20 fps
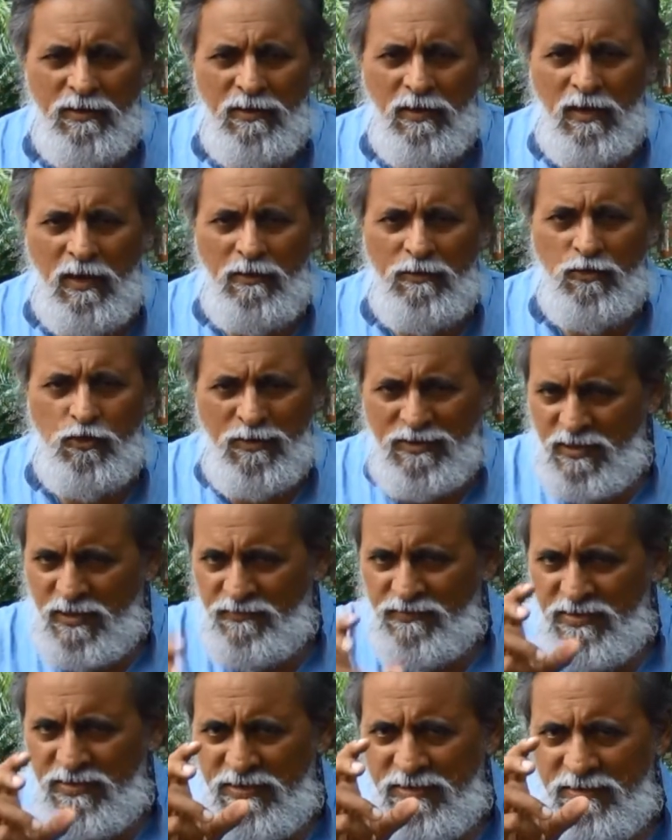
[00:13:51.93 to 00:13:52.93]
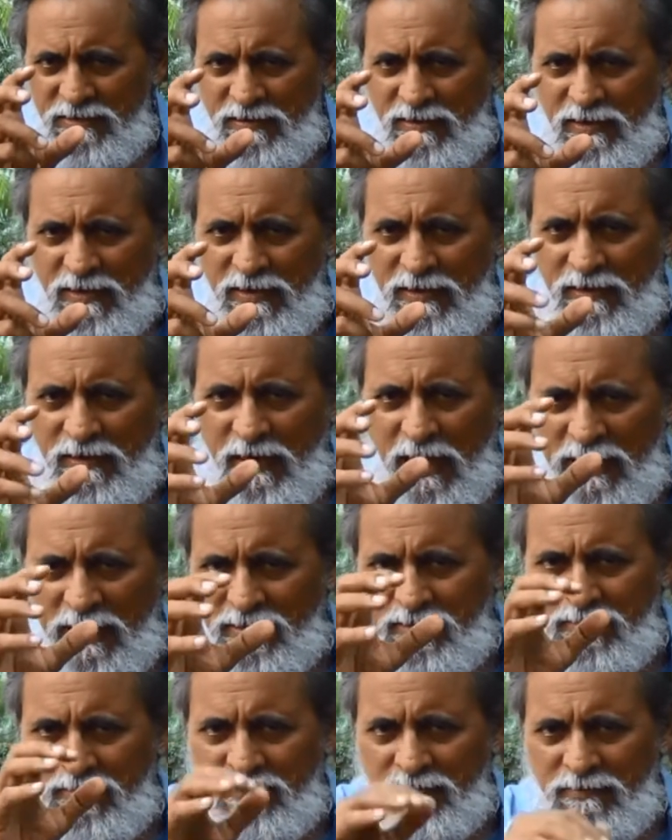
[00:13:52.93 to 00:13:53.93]
You must have seen an
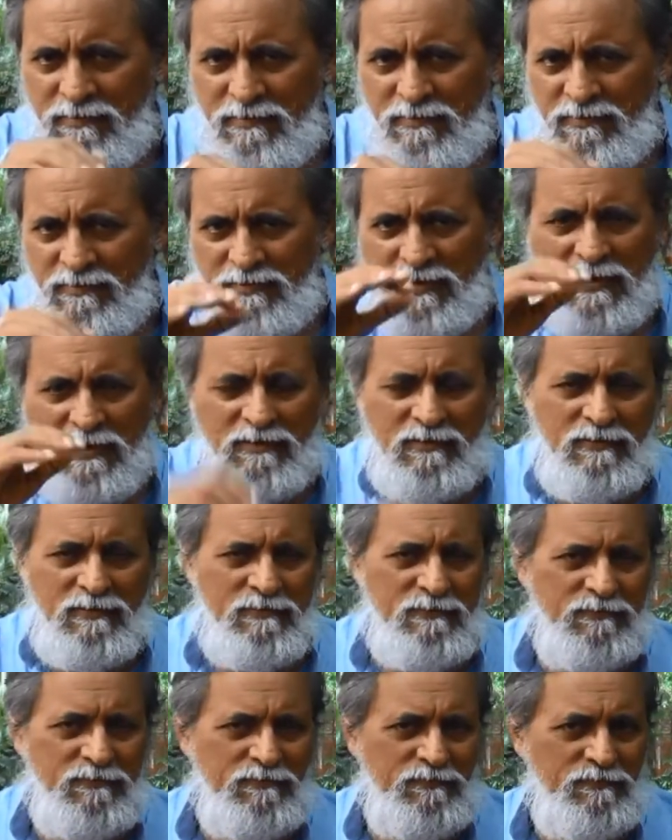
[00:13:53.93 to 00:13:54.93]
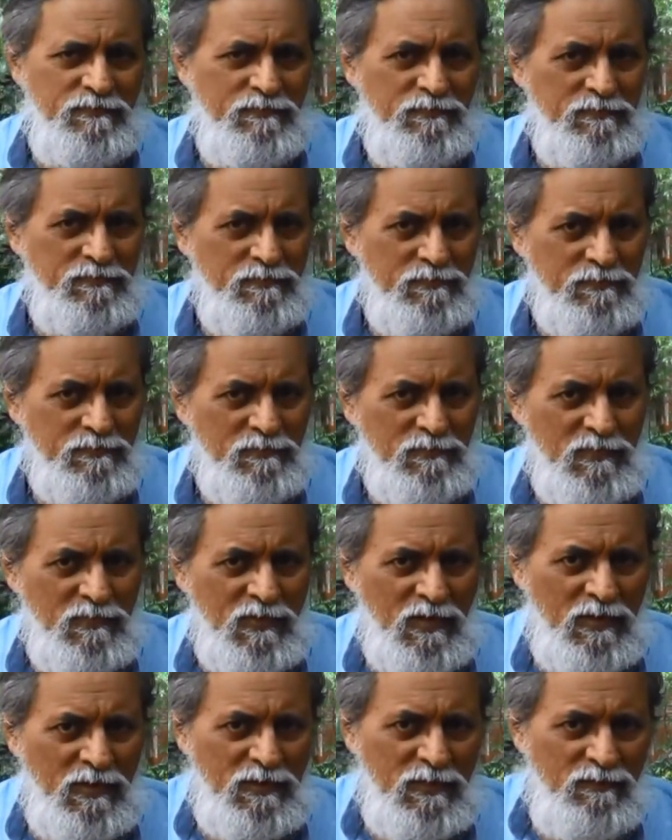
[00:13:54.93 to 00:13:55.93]
iron triangle,
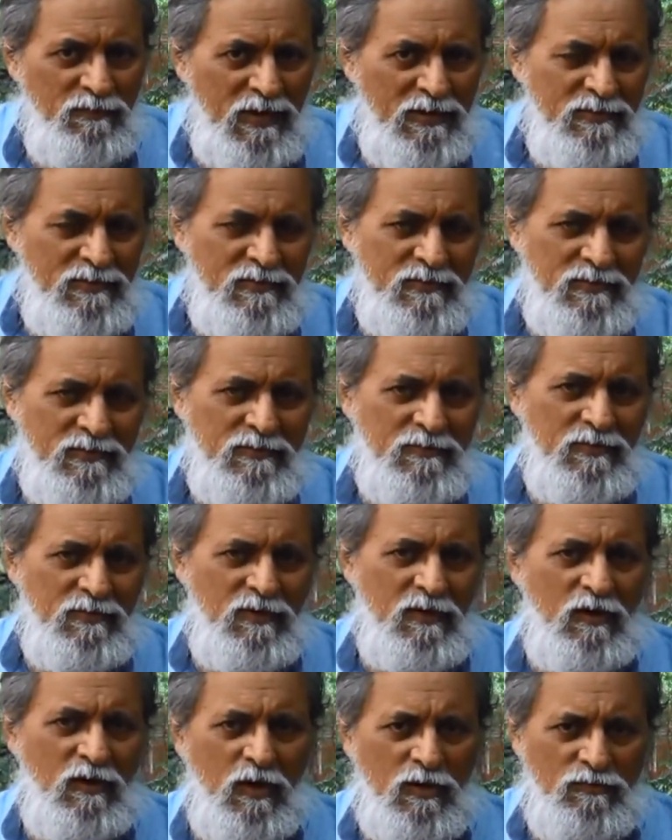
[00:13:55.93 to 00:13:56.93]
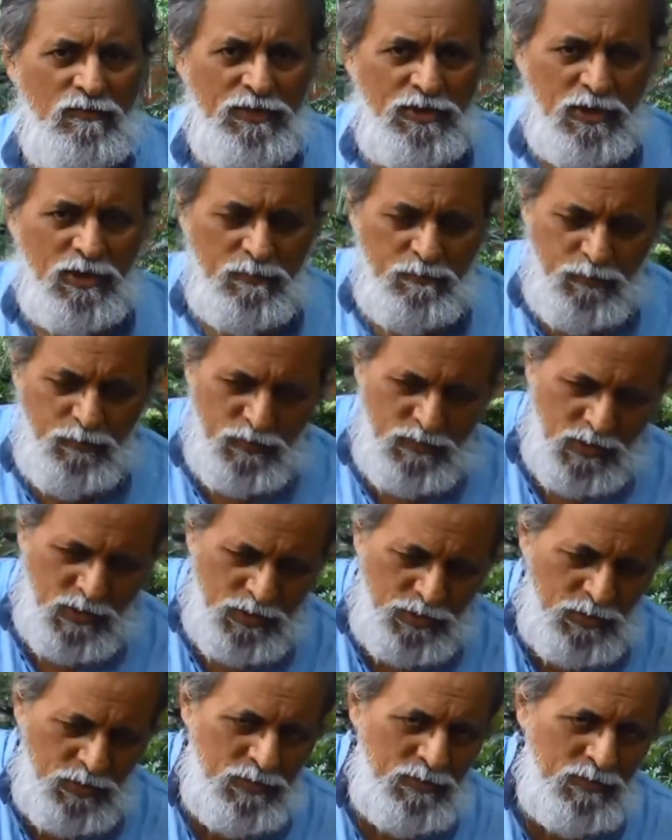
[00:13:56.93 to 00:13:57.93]
a device on which he put the shoe